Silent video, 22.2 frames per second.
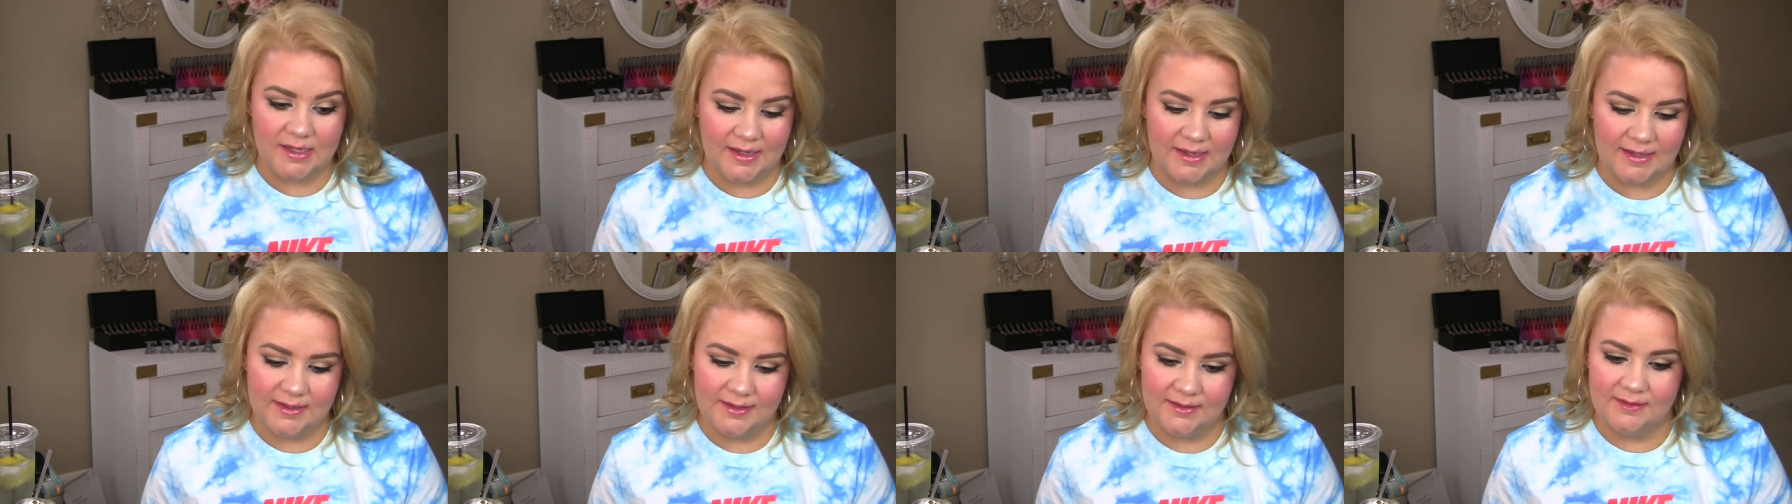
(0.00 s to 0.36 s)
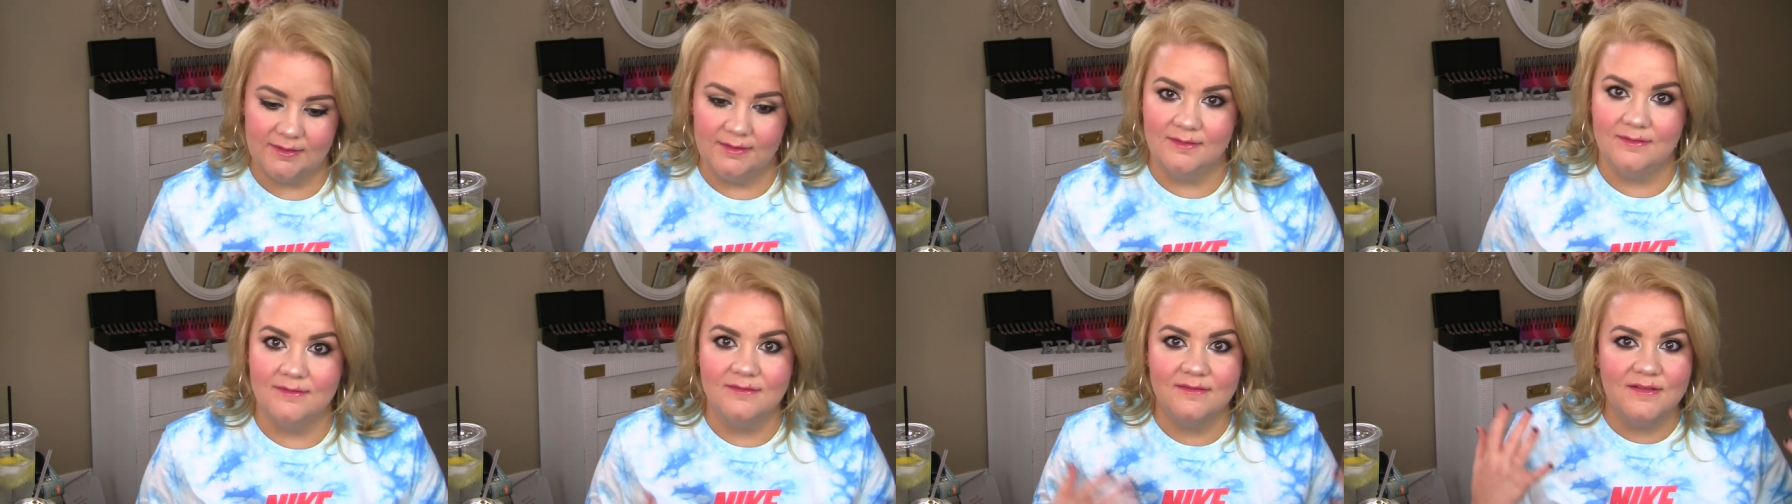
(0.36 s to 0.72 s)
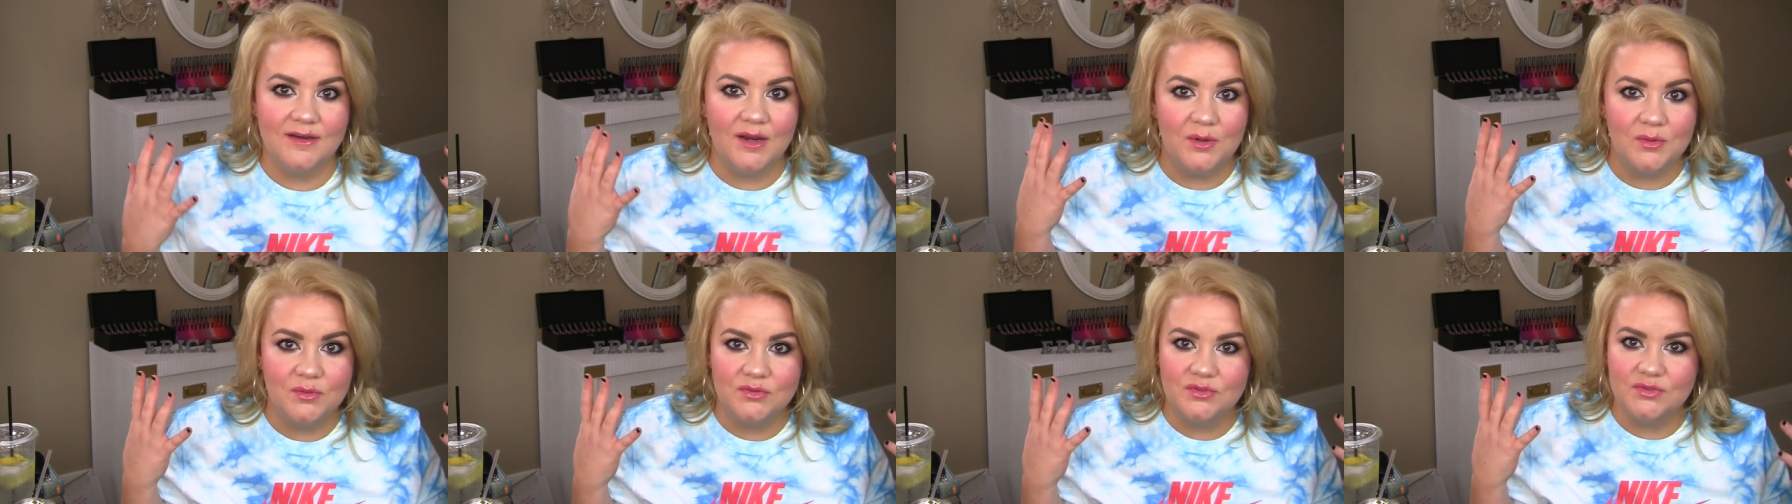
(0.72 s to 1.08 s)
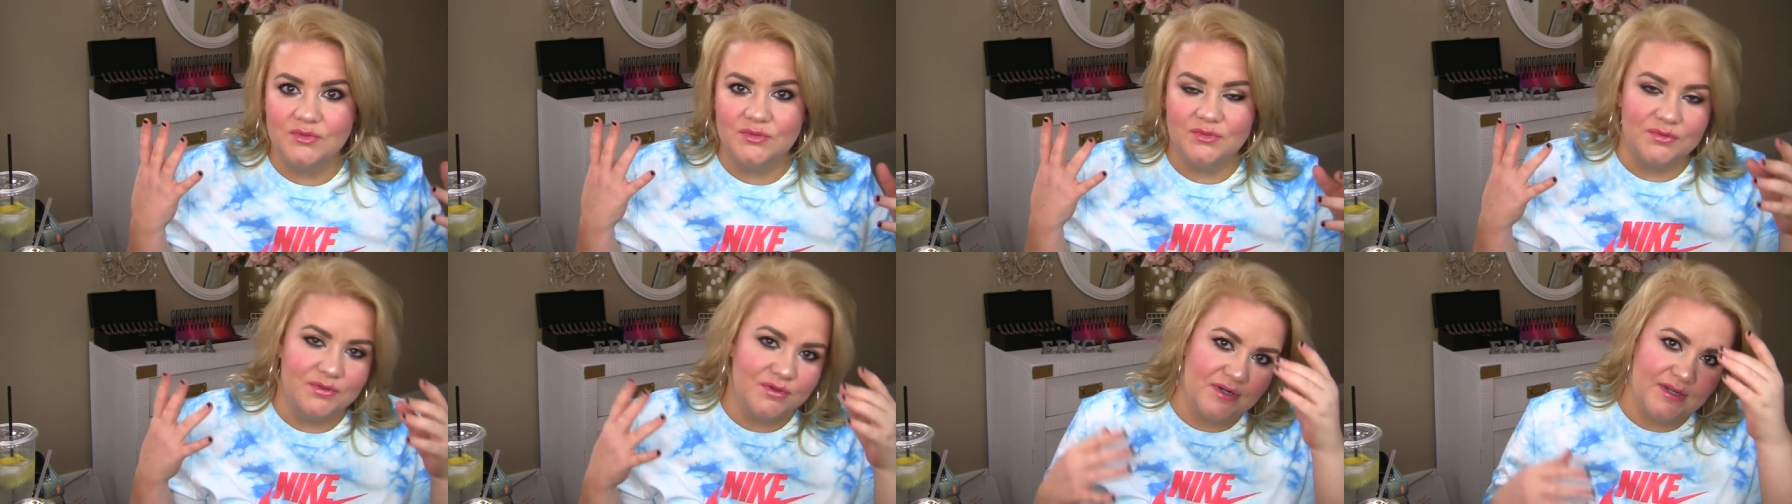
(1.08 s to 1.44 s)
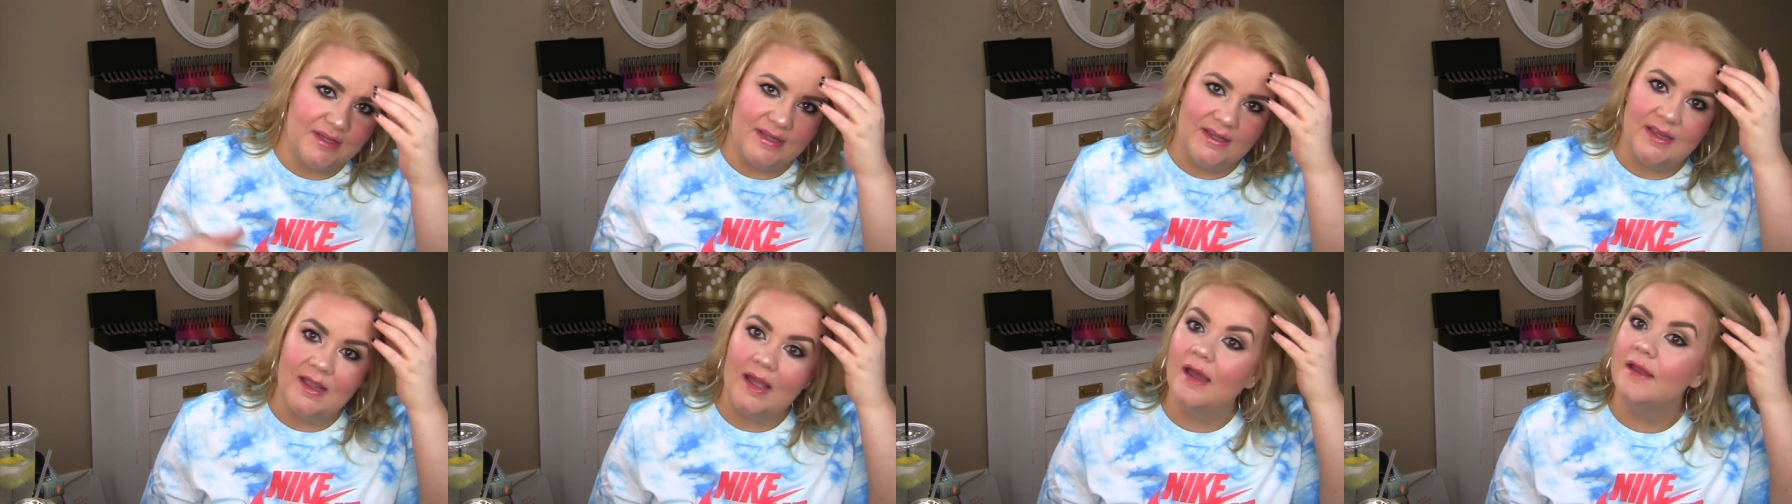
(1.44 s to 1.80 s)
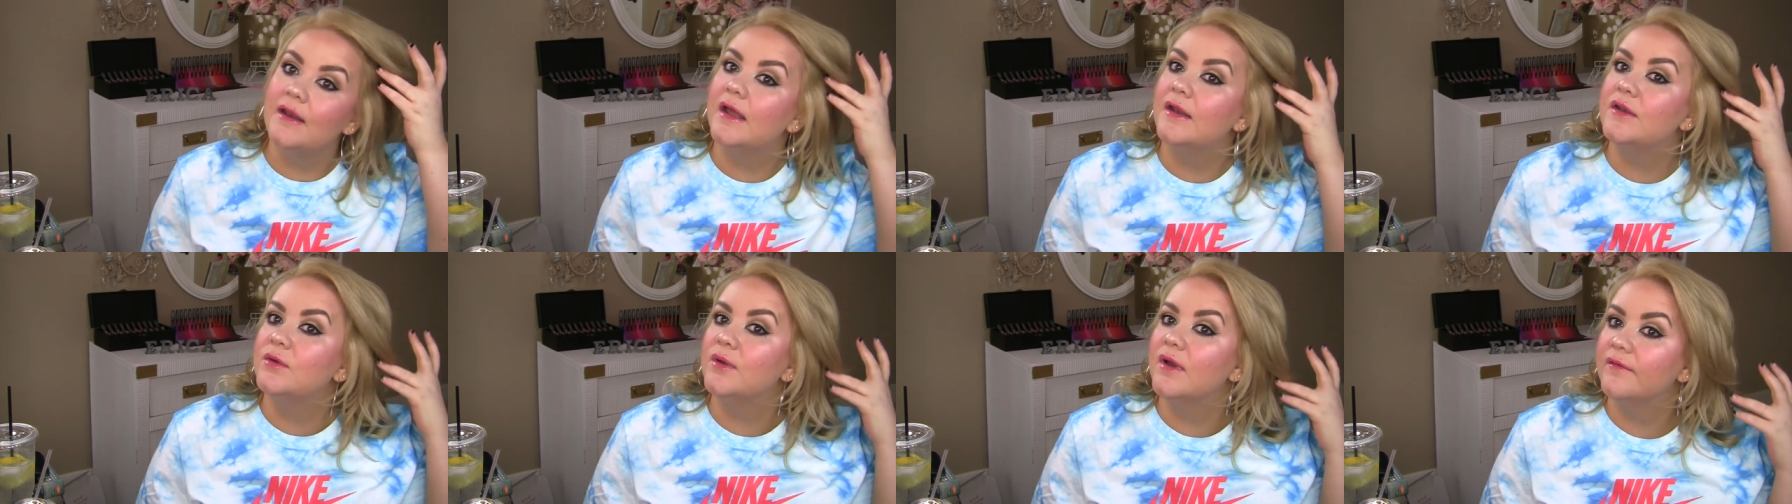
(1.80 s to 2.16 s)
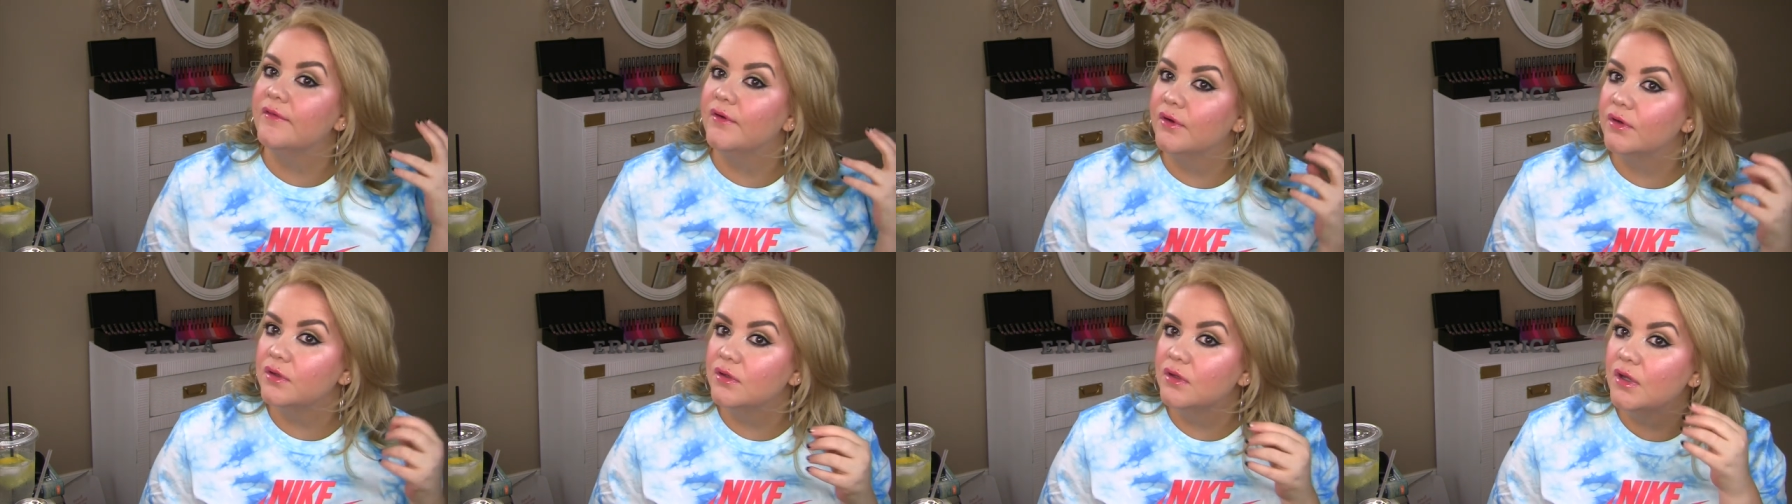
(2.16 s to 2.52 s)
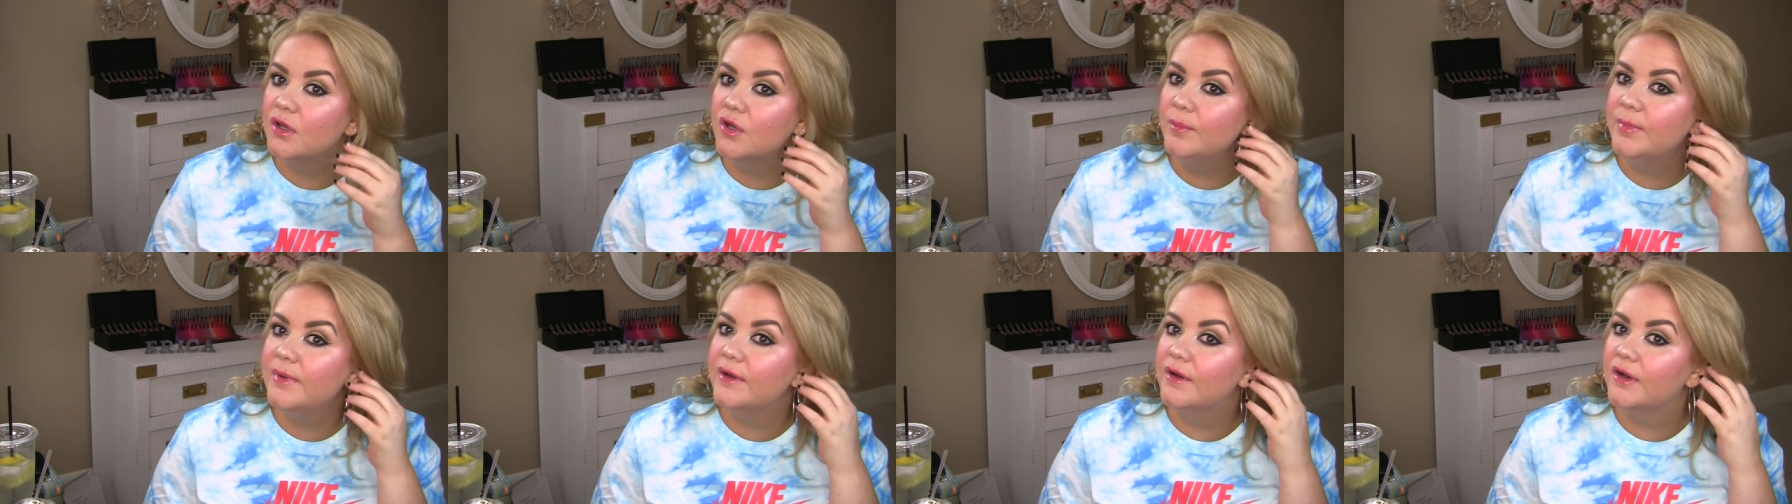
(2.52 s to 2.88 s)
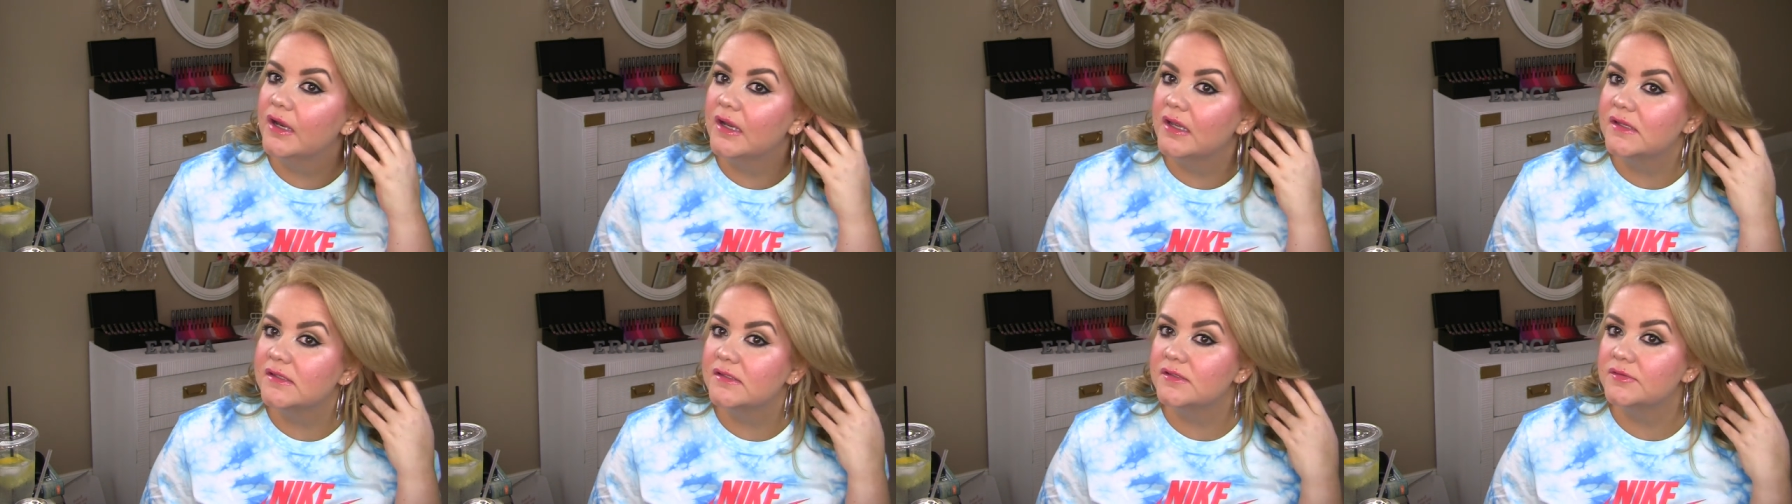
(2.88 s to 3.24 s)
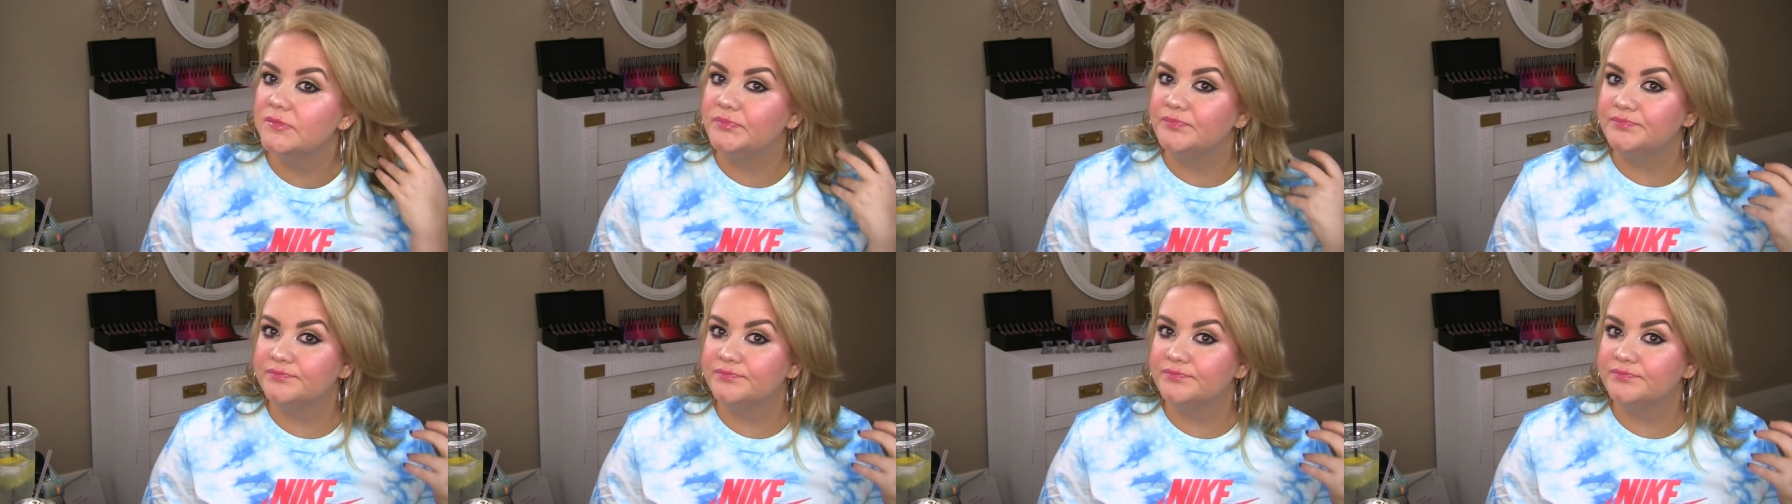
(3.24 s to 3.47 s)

and no jewelry. I, I do have on hoop earrings.